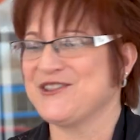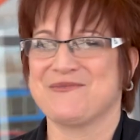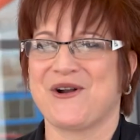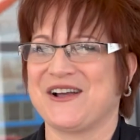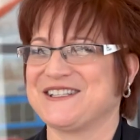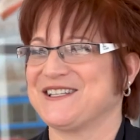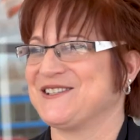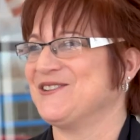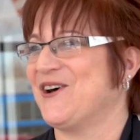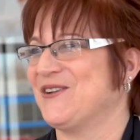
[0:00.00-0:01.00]
the process
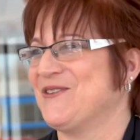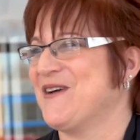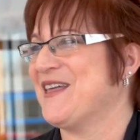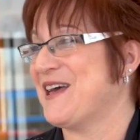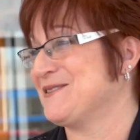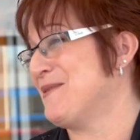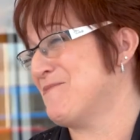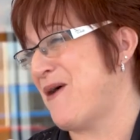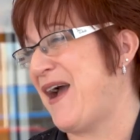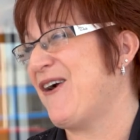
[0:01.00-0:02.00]
along the way, that's
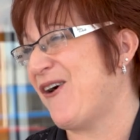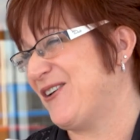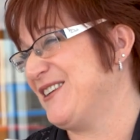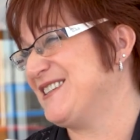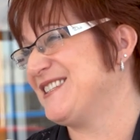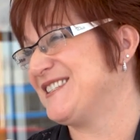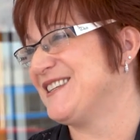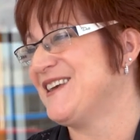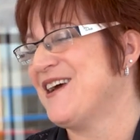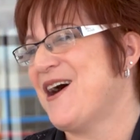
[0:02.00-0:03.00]
been my
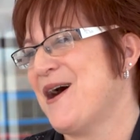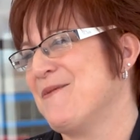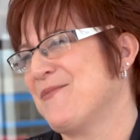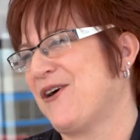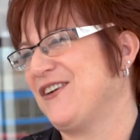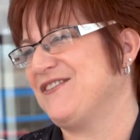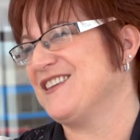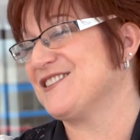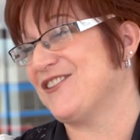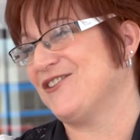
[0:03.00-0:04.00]
hardest part of
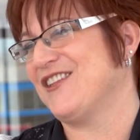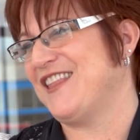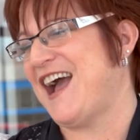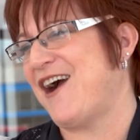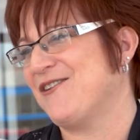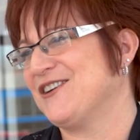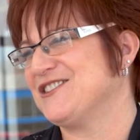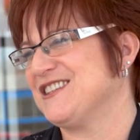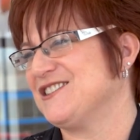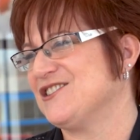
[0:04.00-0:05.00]
this, other than the
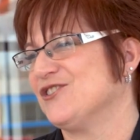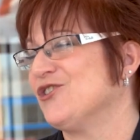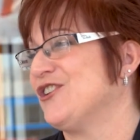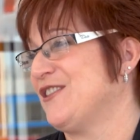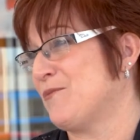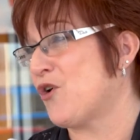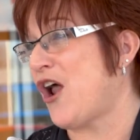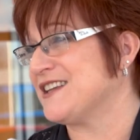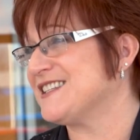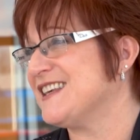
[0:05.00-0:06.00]
hours, is just learning the
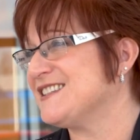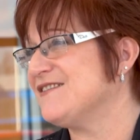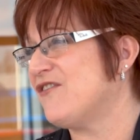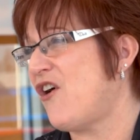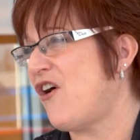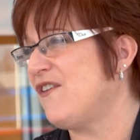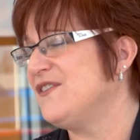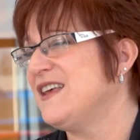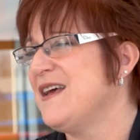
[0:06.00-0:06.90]
process involved.